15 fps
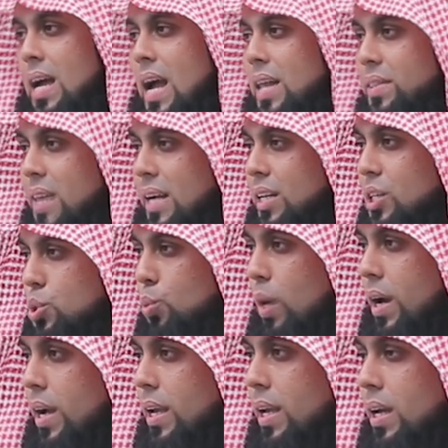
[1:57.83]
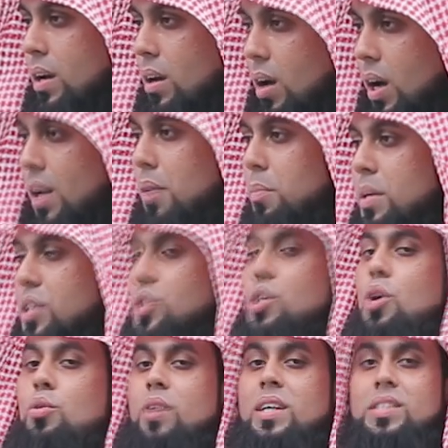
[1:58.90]
and that is why qalb is
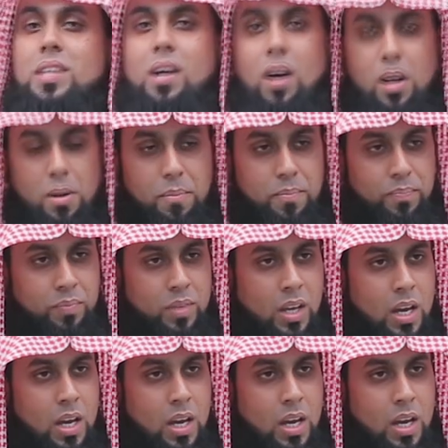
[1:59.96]
known as qalb.